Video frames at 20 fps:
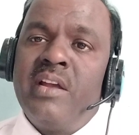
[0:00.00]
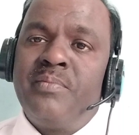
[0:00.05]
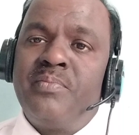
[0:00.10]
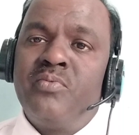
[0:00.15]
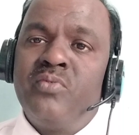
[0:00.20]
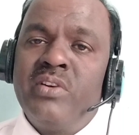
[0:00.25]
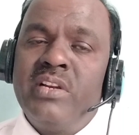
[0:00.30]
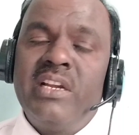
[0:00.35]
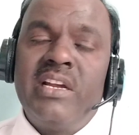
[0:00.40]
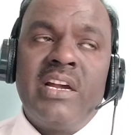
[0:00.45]
and
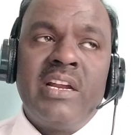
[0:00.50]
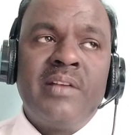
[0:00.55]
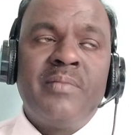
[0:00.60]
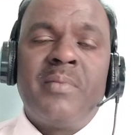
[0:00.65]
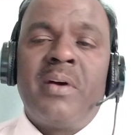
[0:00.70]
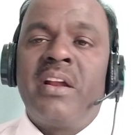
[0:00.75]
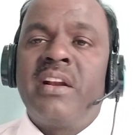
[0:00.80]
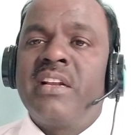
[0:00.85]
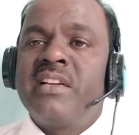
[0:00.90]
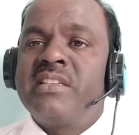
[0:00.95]

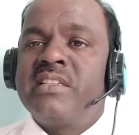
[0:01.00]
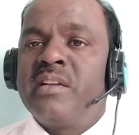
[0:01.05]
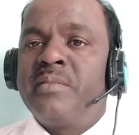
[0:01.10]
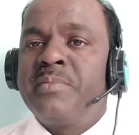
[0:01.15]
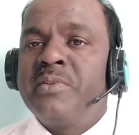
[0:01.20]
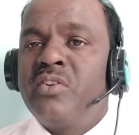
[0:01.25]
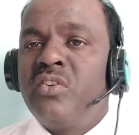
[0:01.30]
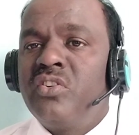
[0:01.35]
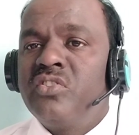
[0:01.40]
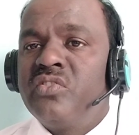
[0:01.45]
Maharashtra.
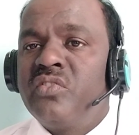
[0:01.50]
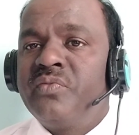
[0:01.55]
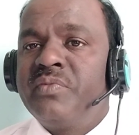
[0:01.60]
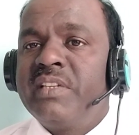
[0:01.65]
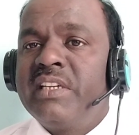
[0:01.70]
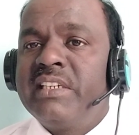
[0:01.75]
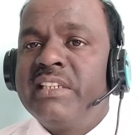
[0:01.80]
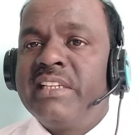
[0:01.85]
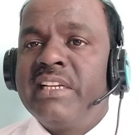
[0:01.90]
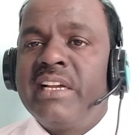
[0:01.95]
Because of
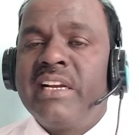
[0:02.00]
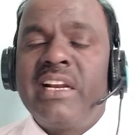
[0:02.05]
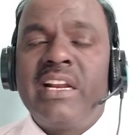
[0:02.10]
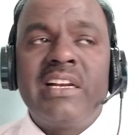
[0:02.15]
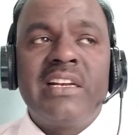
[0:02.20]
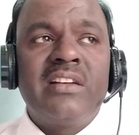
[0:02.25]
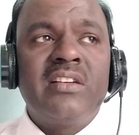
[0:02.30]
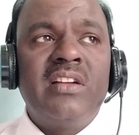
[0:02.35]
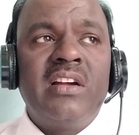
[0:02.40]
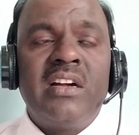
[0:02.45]
that, there
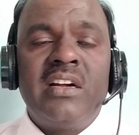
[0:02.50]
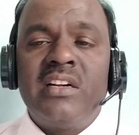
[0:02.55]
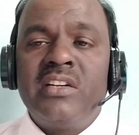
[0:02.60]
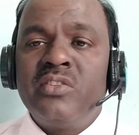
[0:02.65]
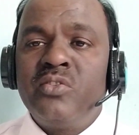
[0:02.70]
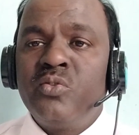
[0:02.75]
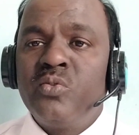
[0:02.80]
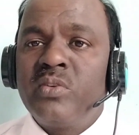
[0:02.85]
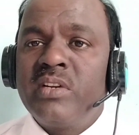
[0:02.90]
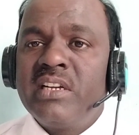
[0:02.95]
are
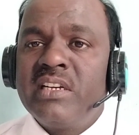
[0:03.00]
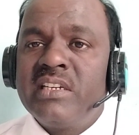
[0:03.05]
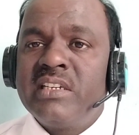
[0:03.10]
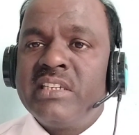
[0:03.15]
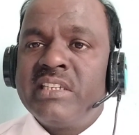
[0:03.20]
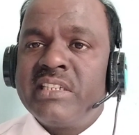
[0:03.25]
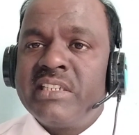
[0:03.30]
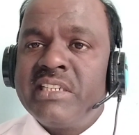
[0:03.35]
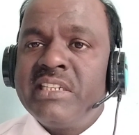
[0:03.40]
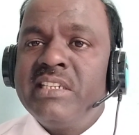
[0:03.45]
you can
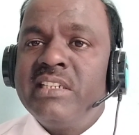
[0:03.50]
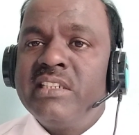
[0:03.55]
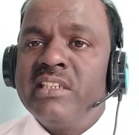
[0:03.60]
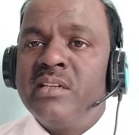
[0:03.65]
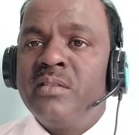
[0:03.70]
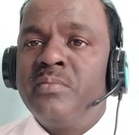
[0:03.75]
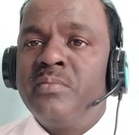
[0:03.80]
read